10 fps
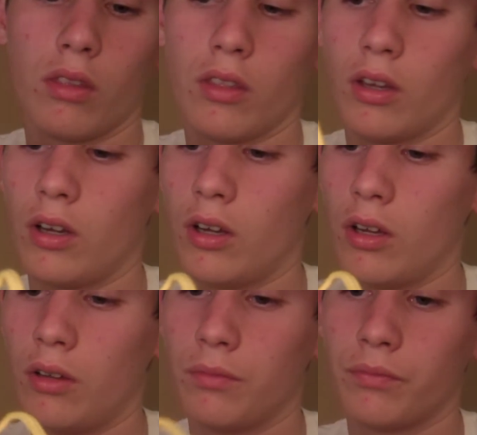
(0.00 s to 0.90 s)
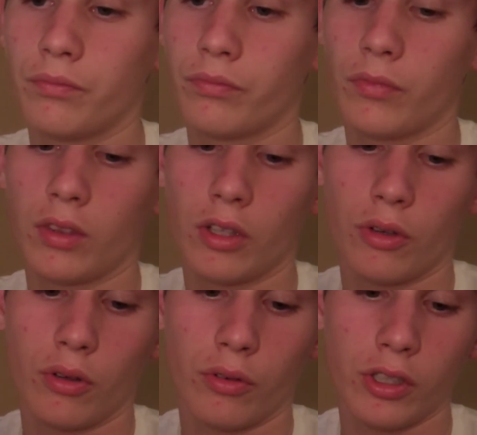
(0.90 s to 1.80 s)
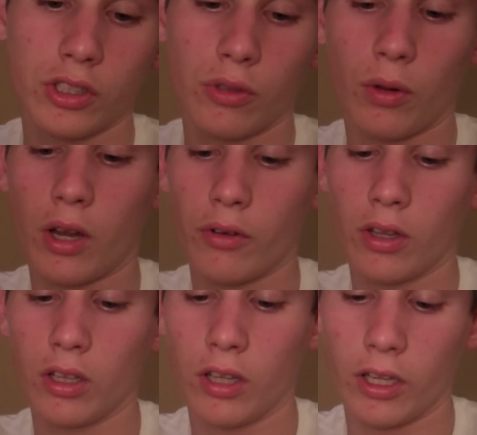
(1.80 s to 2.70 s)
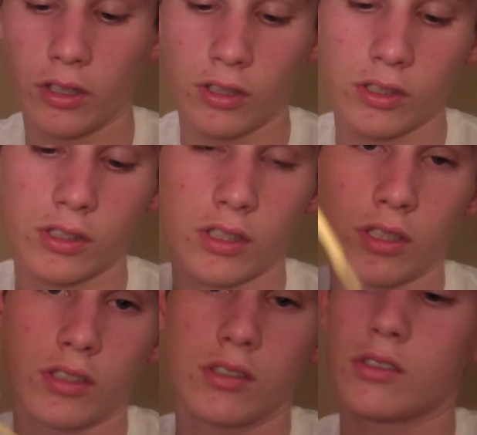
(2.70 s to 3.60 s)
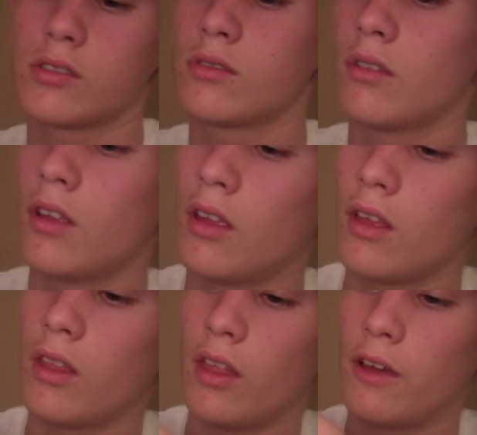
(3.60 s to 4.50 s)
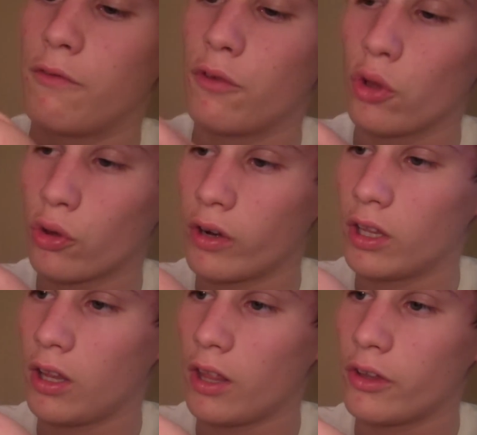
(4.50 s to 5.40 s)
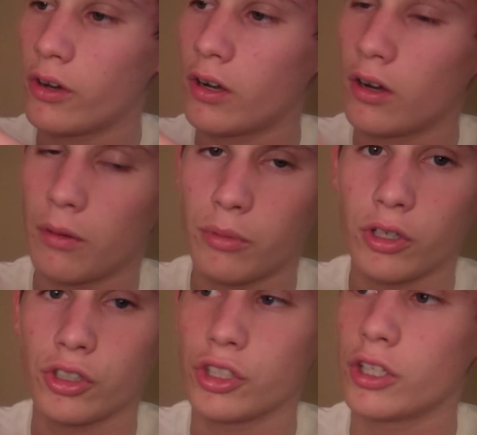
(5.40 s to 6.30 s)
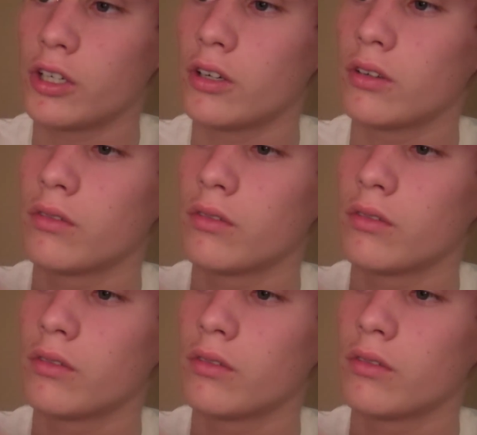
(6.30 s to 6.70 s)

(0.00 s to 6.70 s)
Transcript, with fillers: The the reason why I really like these because they have full grain leather, I'm pretty sure.